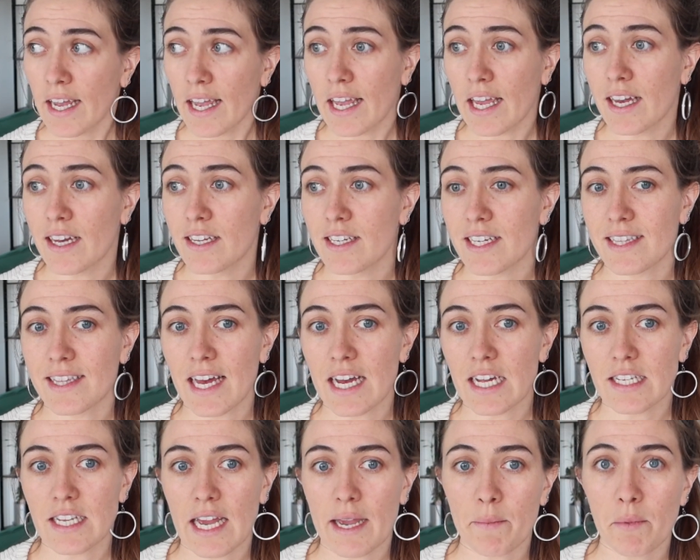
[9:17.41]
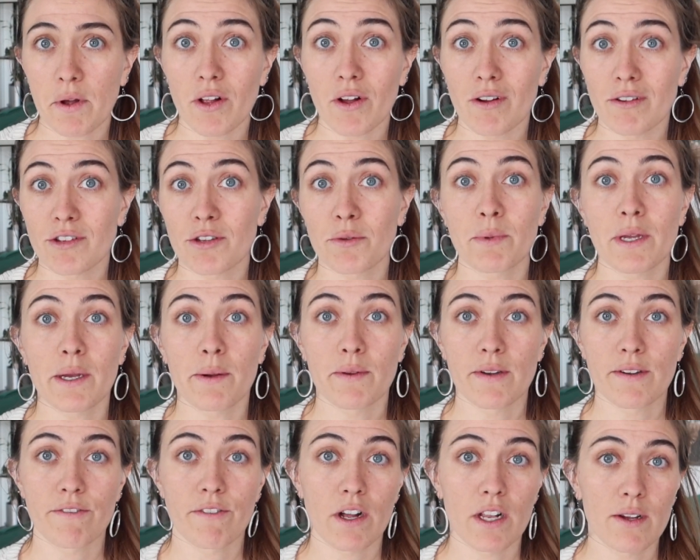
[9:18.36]
And at that time, I'll also be able
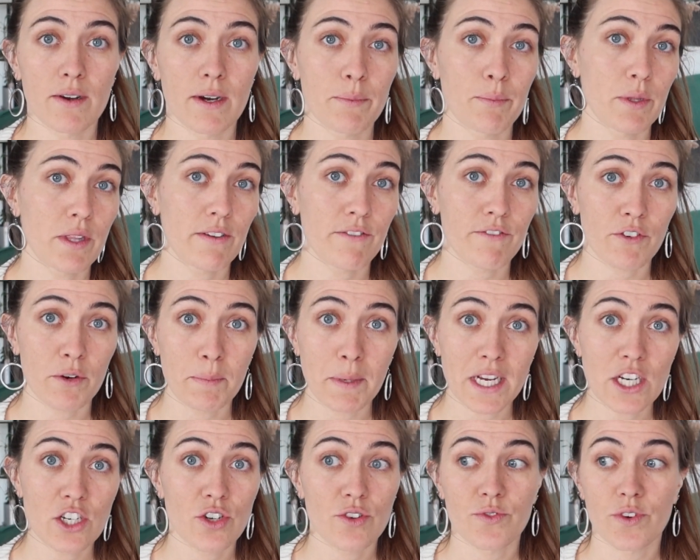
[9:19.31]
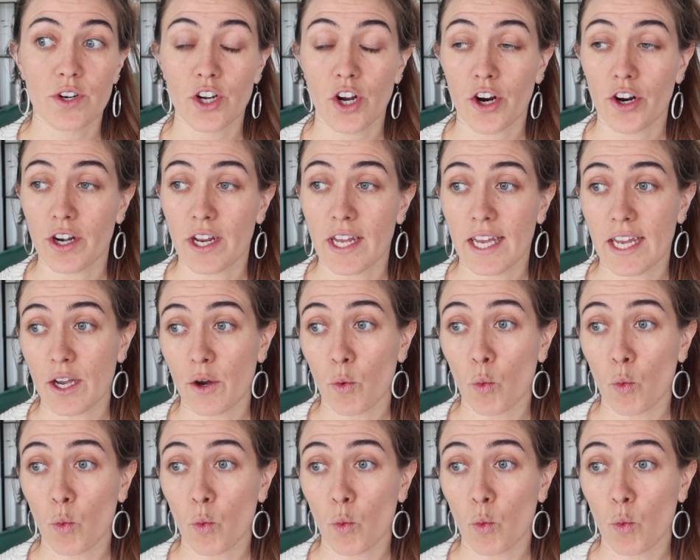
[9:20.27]
to follow up with information regarding